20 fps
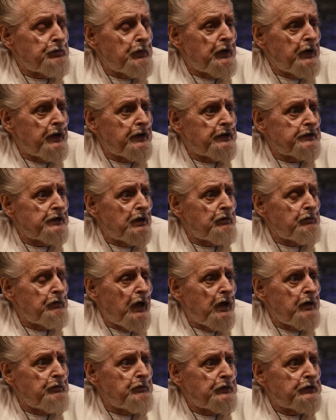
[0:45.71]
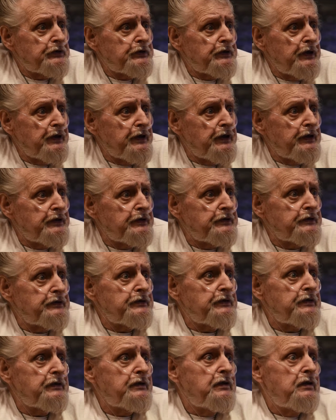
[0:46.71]
springs on my machines
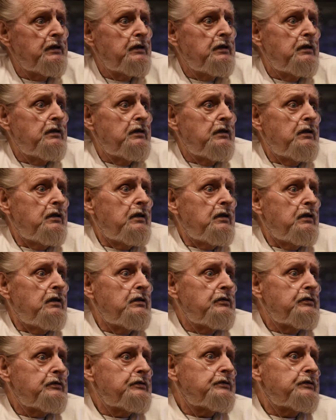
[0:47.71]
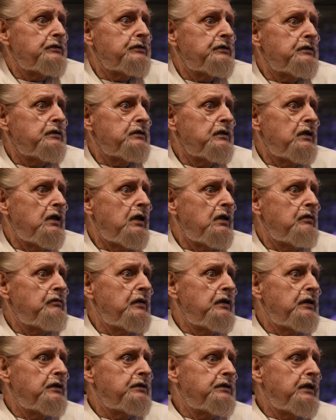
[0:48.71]
is I
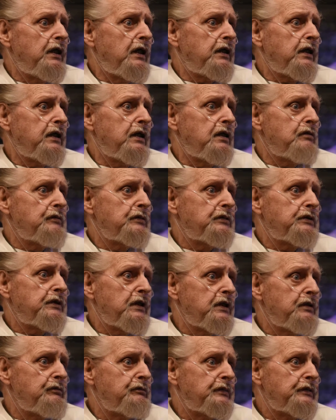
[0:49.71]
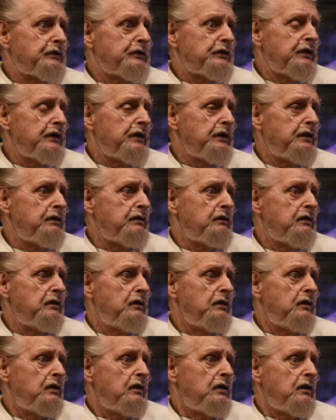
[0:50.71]
run a jackhammer type machine
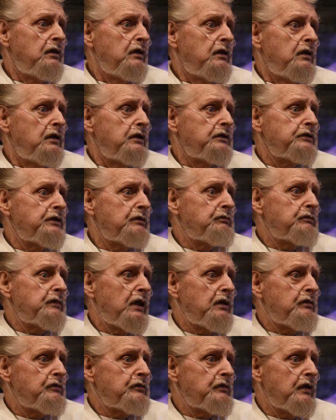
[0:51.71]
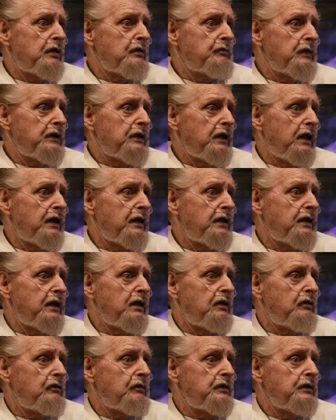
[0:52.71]
and sometimes run them a lot of
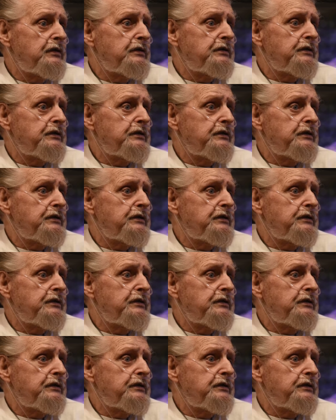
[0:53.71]
hours.